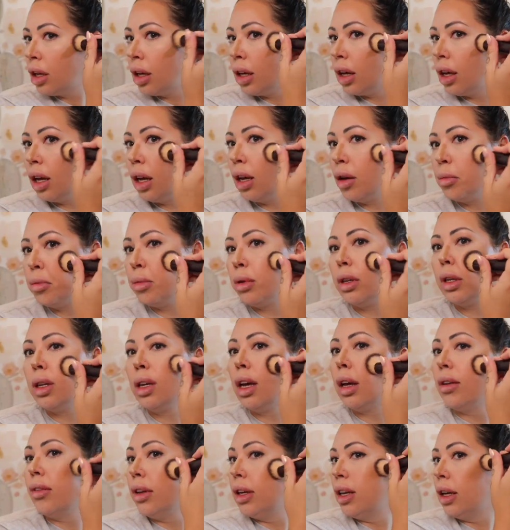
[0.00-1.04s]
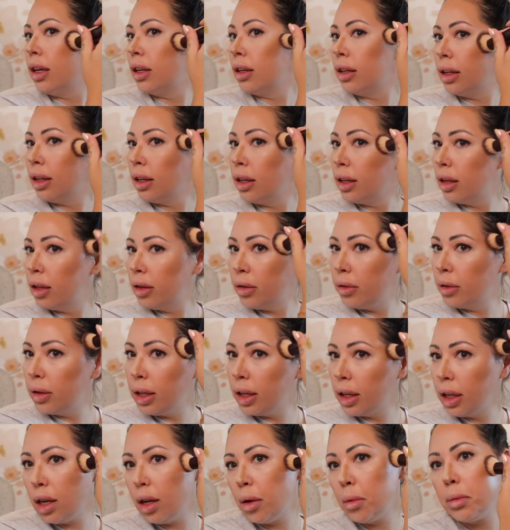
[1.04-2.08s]
I'm pretty heavy-handed when
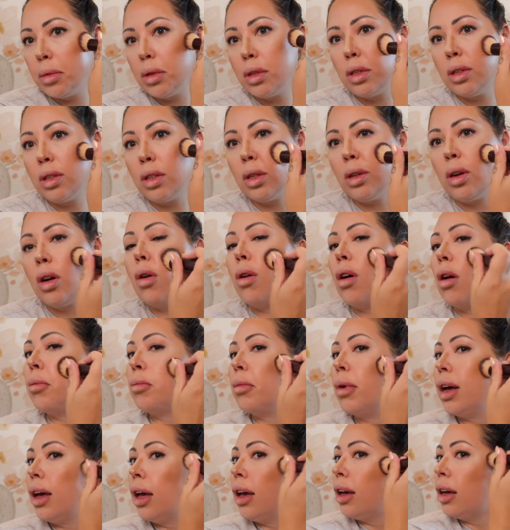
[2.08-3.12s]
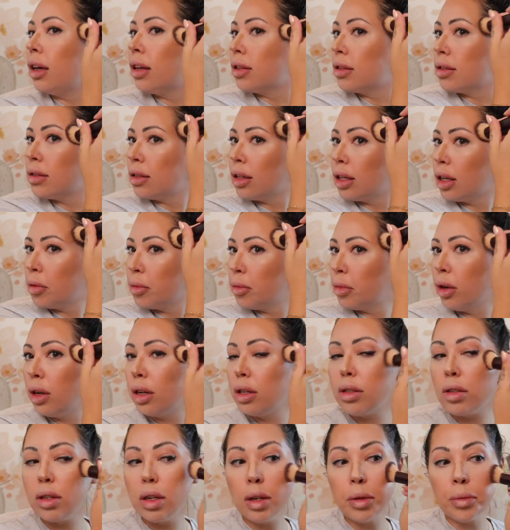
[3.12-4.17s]
it comes to my stick
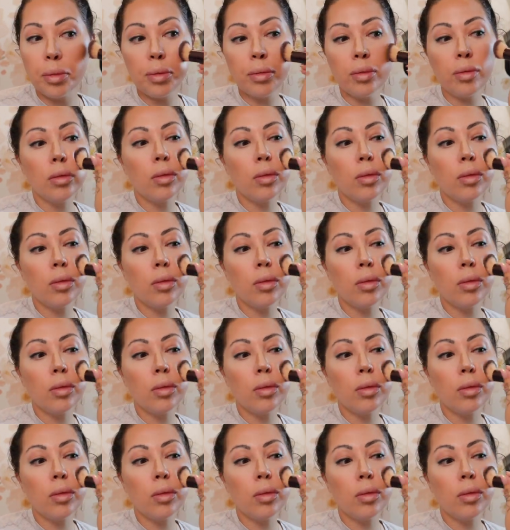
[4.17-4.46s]
bronzer.